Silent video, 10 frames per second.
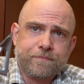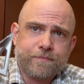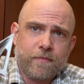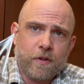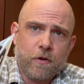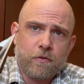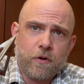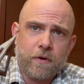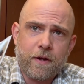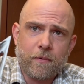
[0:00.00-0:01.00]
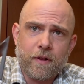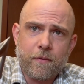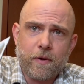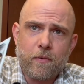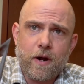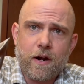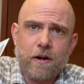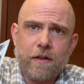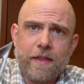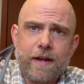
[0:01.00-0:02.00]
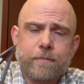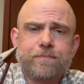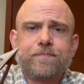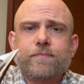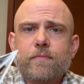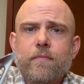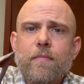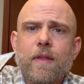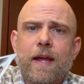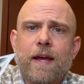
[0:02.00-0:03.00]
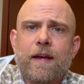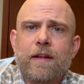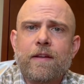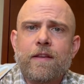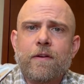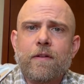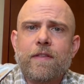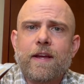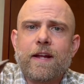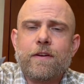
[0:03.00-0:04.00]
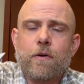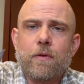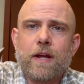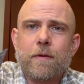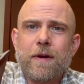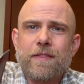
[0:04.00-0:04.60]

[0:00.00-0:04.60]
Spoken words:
no tuning really required on that. And the only thing I don't like about